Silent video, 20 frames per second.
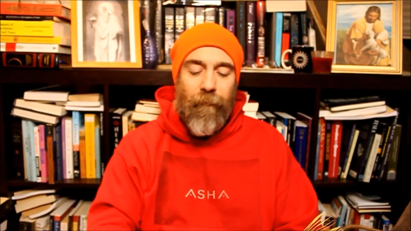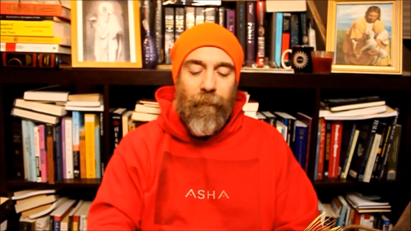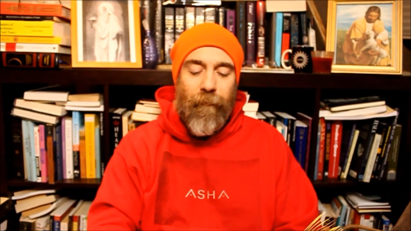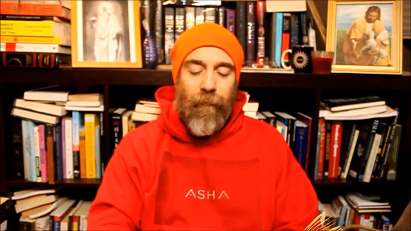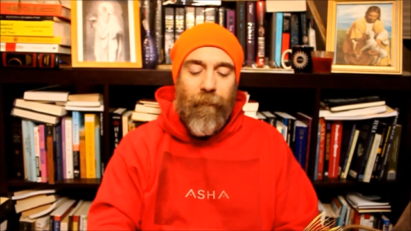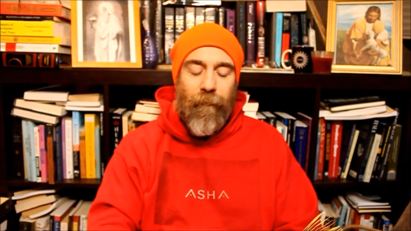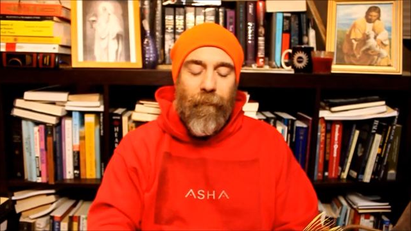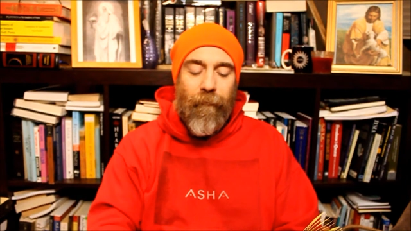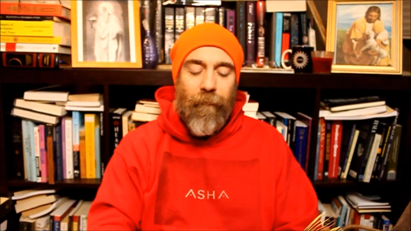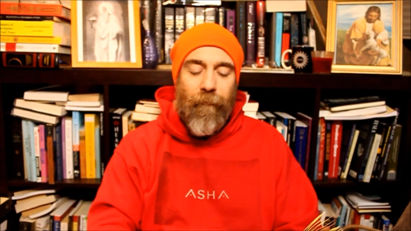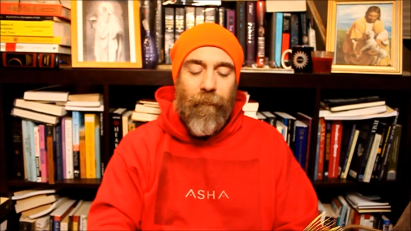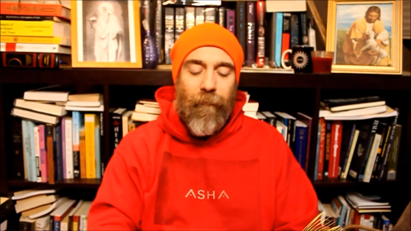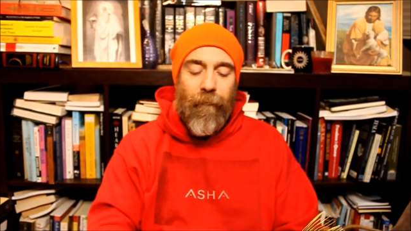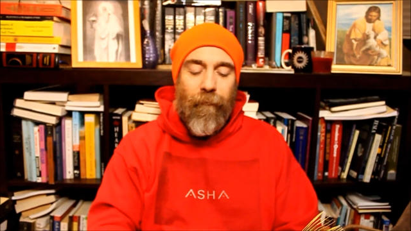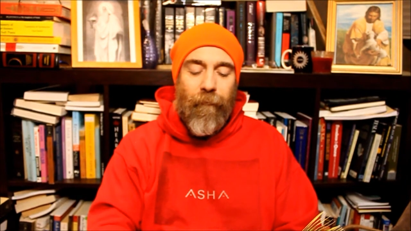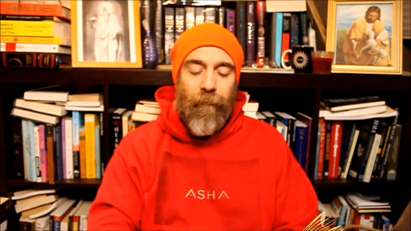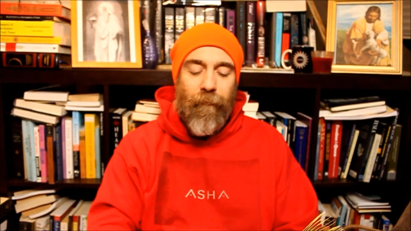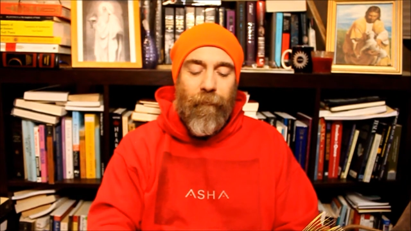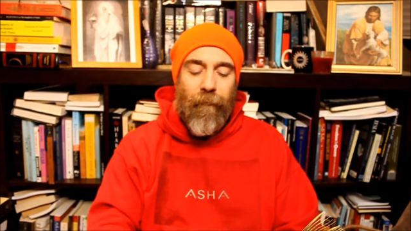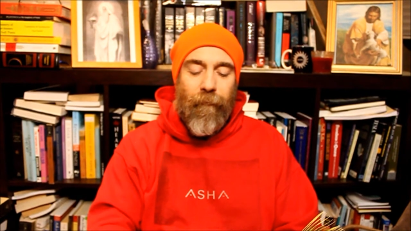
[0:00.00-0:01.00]

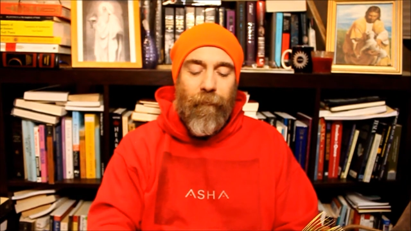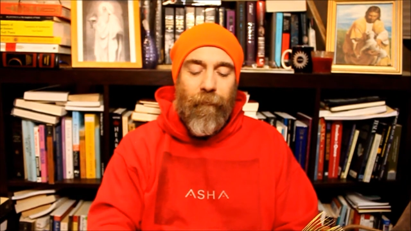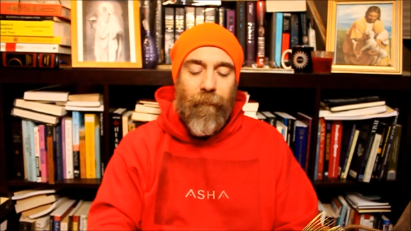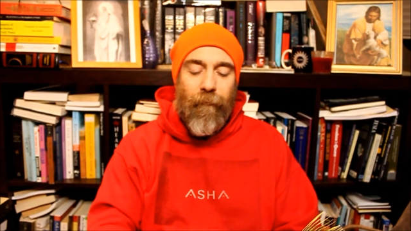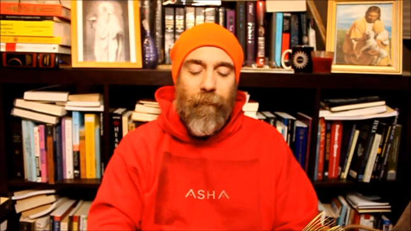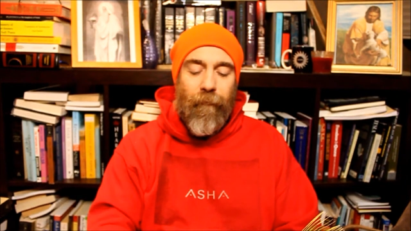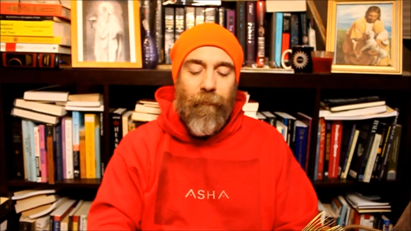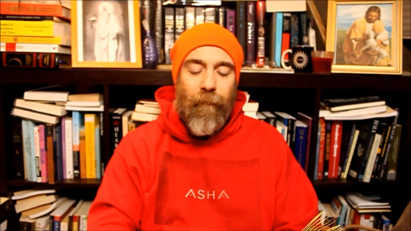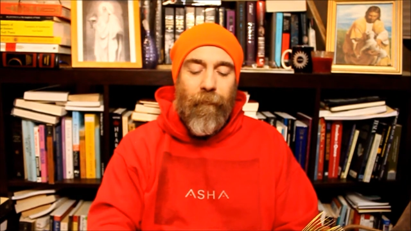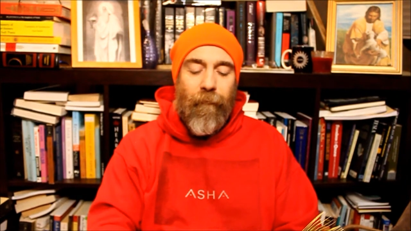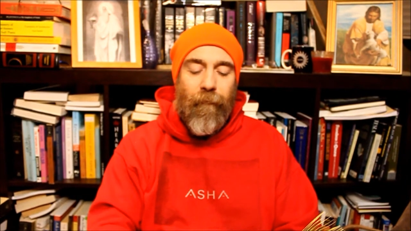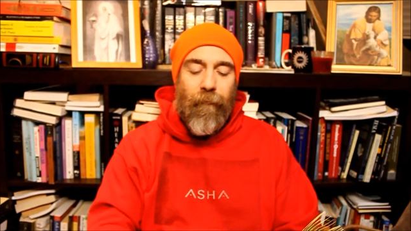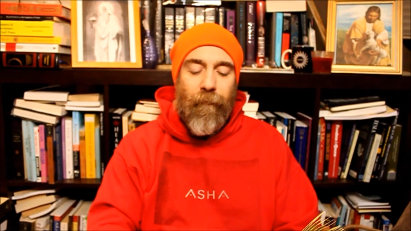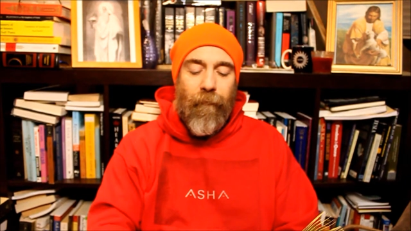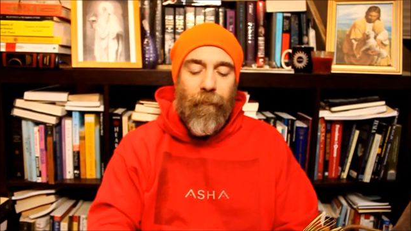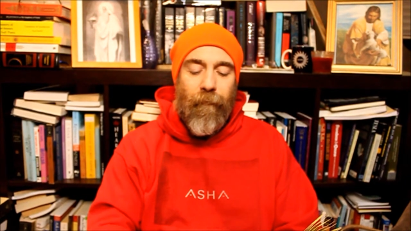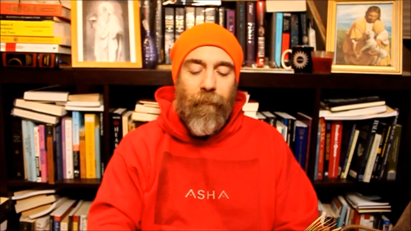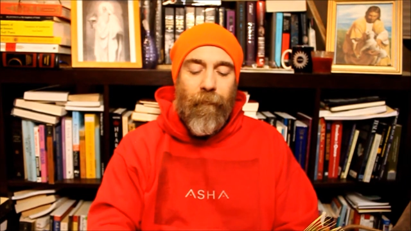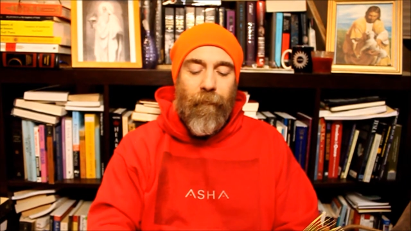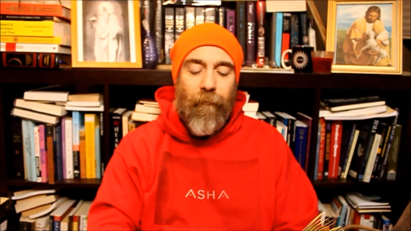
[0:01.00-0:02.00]

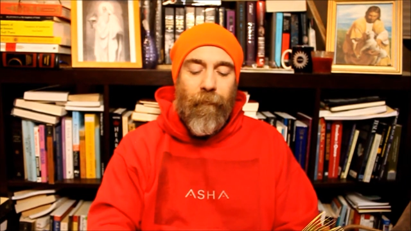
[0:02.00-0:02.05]
Nothing is said.